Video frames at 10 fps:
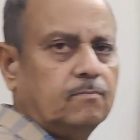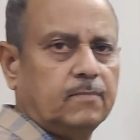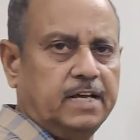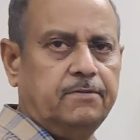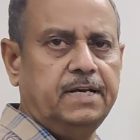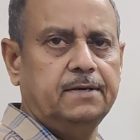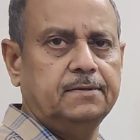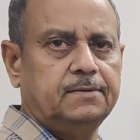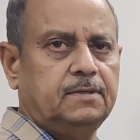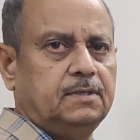can we?
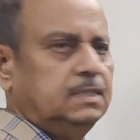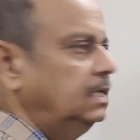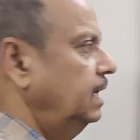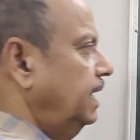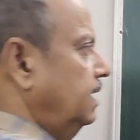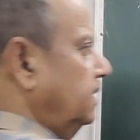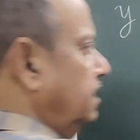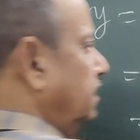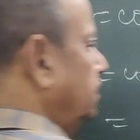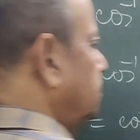And
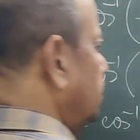this